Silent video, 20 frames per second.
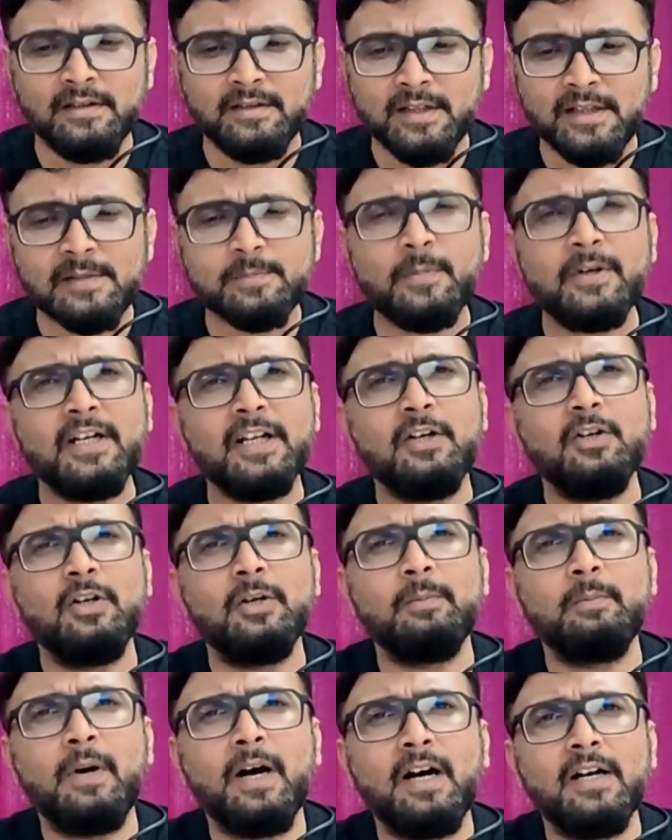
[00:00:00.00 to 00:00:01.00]
This
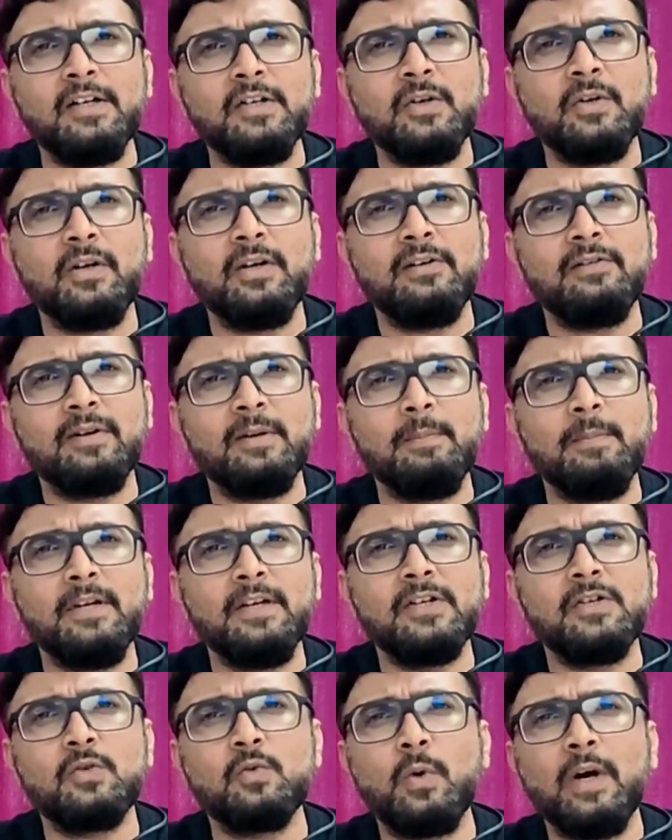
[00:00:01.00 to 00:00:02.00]
particular part you can
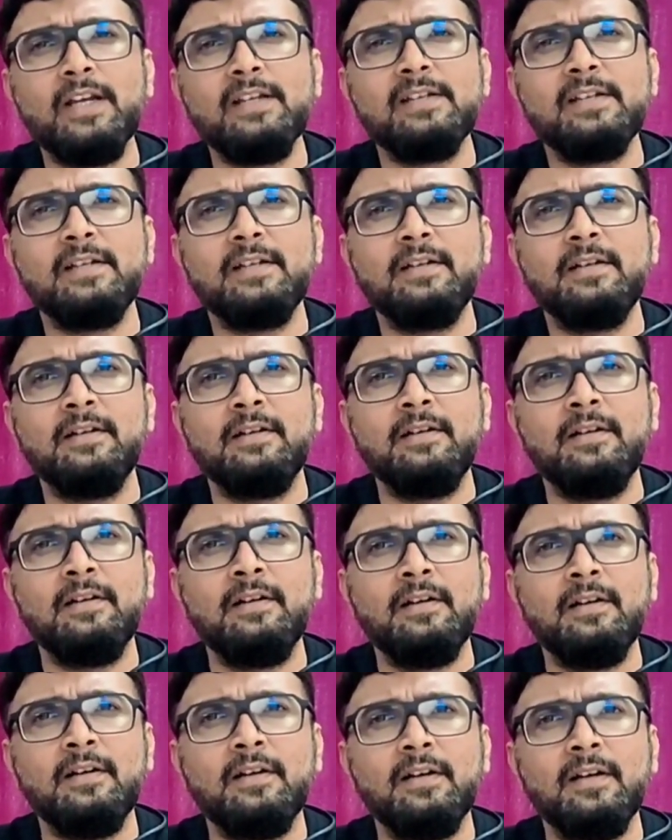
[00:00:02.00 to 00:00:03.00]
repeat twice in
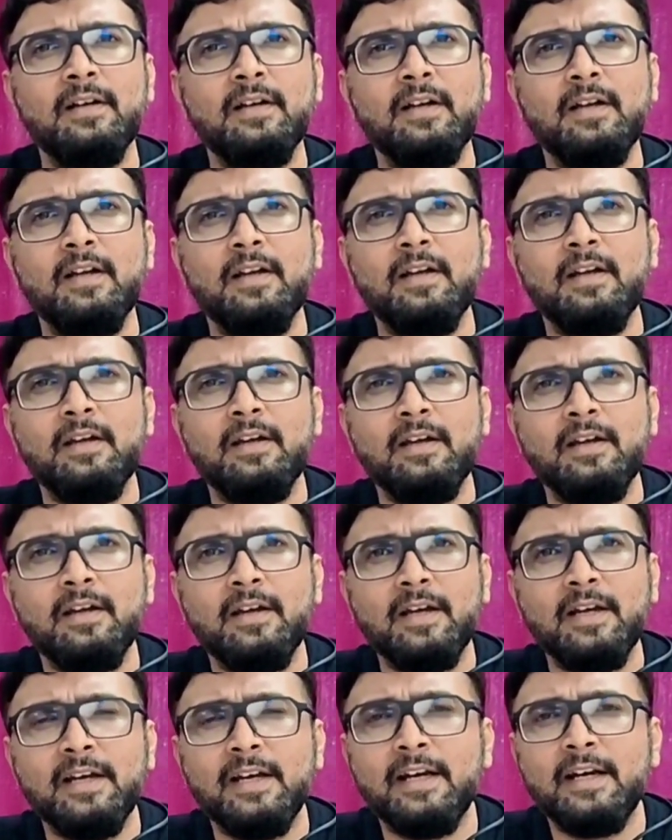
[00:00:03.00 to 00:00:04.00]

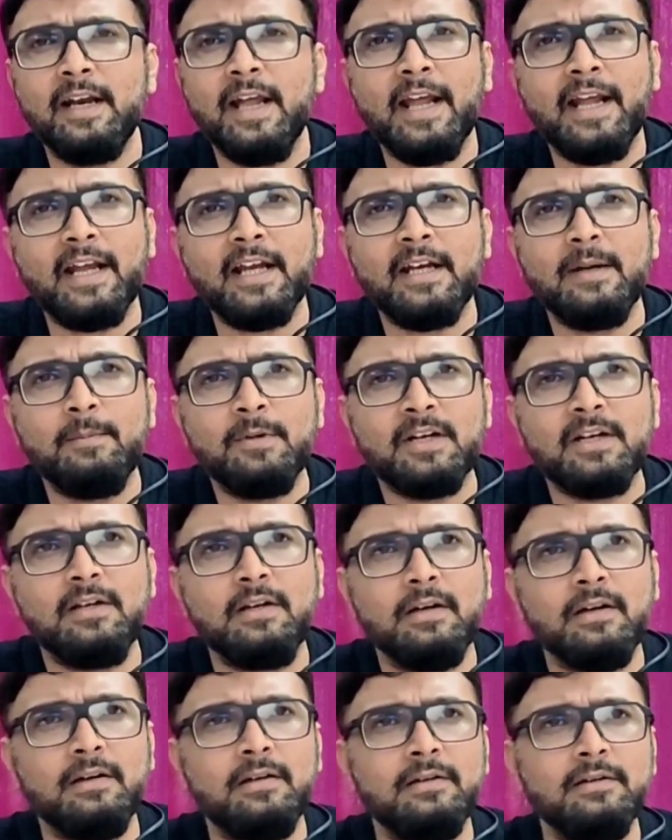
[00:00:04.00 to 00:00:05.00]
an academic
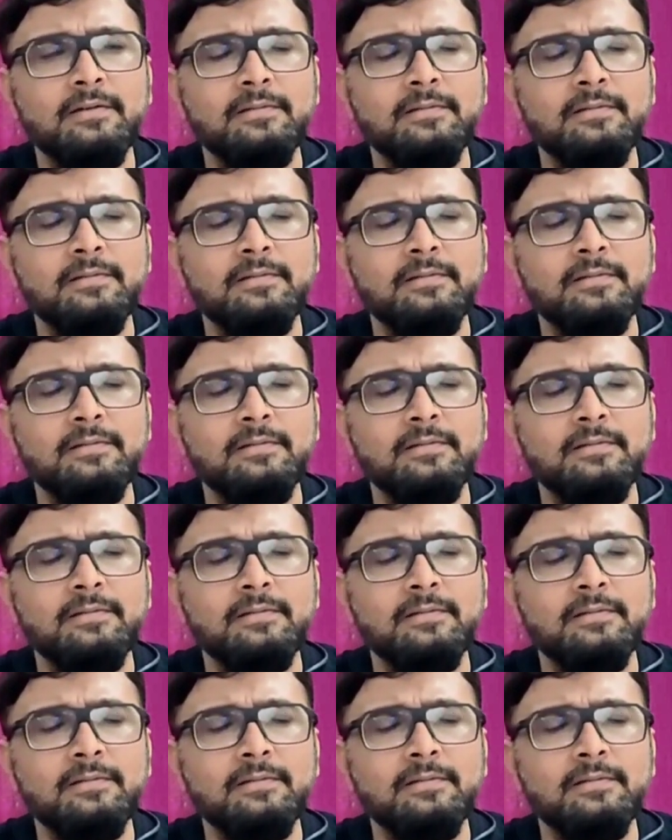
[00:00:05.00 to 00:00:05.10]
year.